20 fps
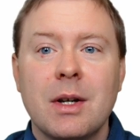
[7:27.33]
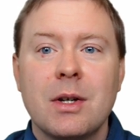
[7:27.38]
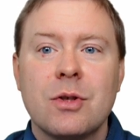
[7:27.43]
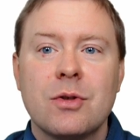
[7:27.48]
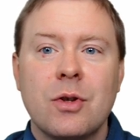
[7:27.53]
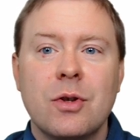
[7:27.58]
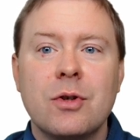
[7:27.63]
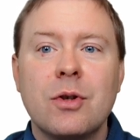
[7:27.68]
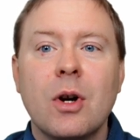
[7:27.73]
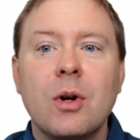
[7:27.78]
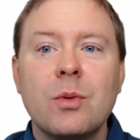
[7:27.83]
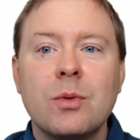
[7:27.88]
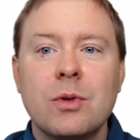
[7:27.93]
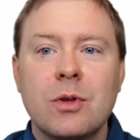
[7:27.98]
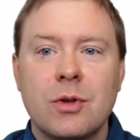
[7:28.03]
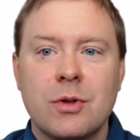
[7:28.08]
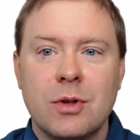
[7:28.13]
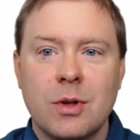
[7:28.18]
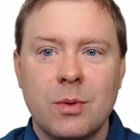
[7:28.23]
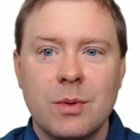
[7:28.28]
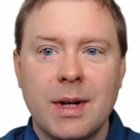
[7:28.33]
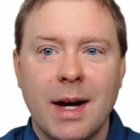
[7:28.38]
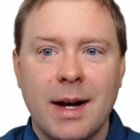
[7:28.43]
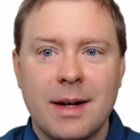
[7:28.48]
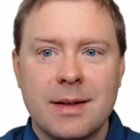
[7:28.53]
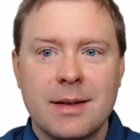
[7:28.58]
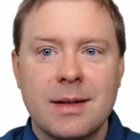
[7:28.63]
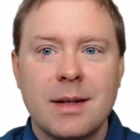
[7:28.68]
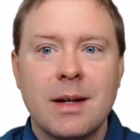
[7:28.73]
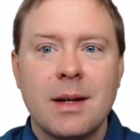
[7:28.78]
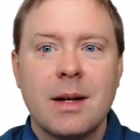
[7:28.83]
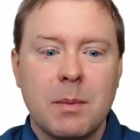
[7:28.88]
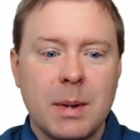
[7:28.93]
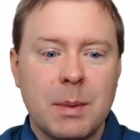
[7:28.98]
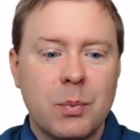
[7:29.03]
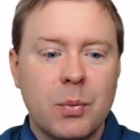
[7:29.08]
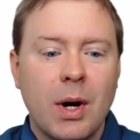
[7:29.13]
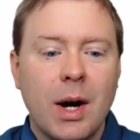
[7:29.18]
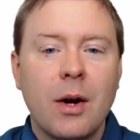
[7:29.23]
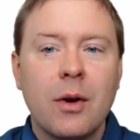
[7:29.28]
So don't do that. Be
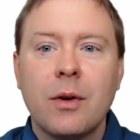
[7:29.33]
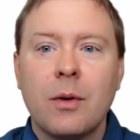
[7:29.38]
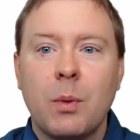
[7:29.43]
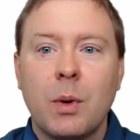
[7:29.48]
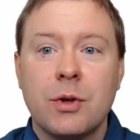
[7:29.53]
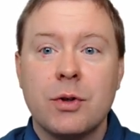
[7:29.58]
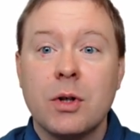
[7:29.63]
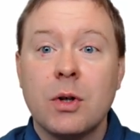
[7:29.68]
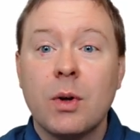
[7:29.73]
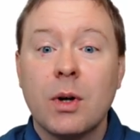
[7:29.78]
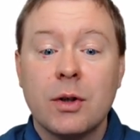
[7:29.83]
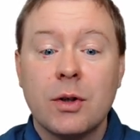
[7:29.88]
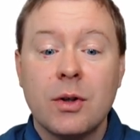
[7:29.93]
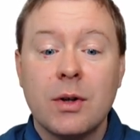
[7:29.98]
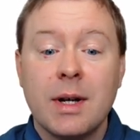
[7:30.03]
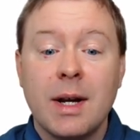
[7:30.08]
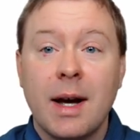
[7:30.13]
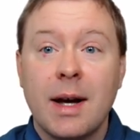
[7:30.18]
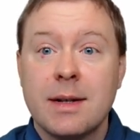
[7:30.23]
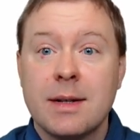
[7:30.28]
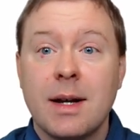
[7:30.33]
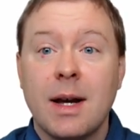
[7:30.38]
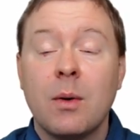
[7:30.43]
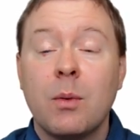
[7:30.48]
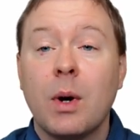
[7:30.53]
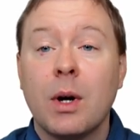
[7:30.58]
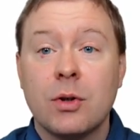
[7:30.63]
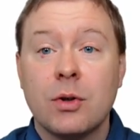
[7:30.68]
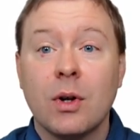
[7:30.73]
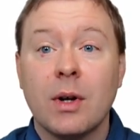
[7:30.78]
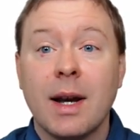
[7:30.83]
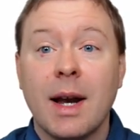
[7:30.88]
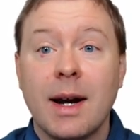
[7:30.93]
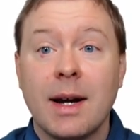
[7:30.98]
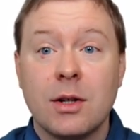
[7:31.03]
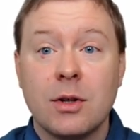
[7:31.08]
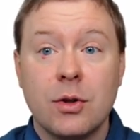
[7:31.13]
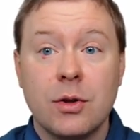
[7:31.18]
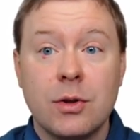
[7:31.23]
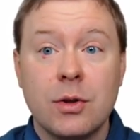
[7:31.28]
proud of what you are good at and what you
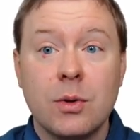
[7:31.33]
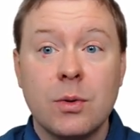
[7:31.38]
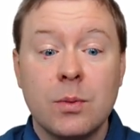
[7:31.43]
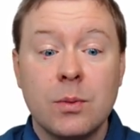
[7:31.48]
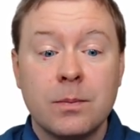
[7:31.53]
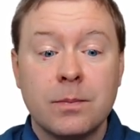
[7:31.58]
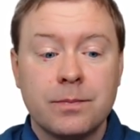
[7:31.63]
like to do.